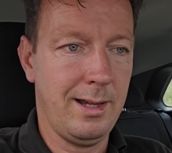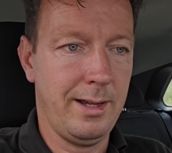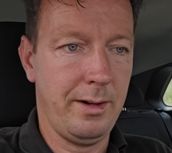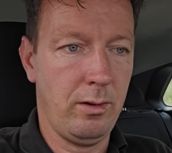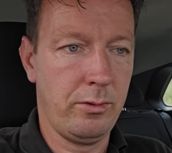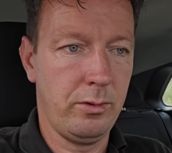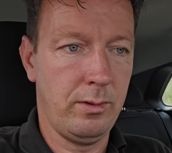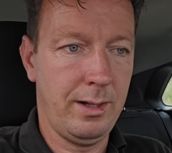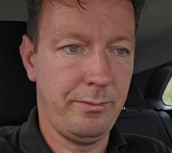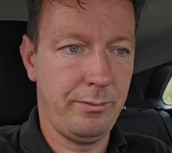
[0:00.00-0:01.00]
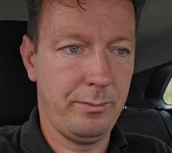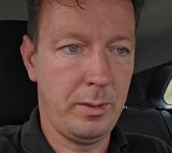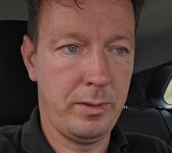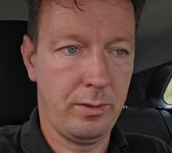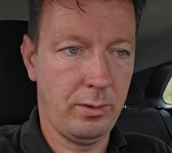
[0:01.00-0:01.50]
and also have
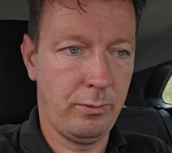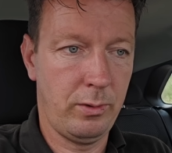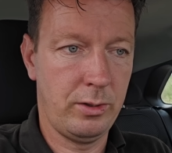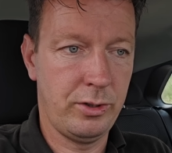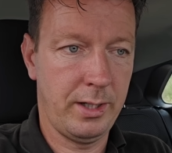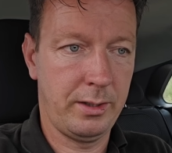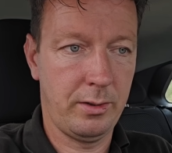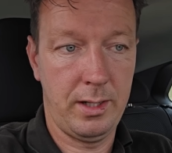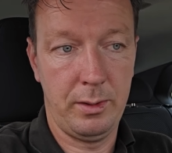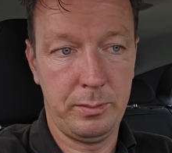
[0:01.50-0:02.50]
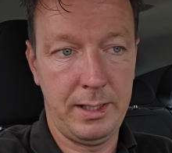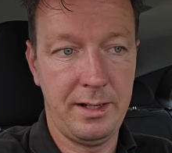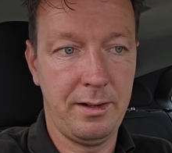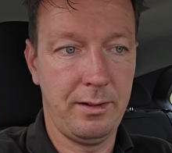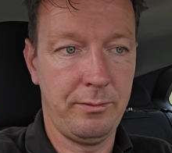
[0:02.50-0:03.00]
maybe the software checked and
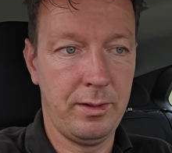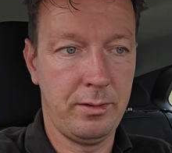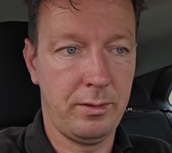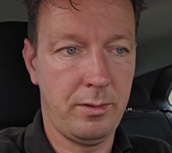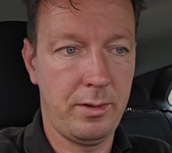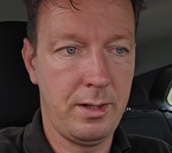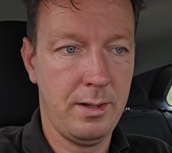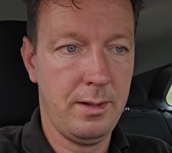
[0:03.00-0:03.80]
updated if necessary,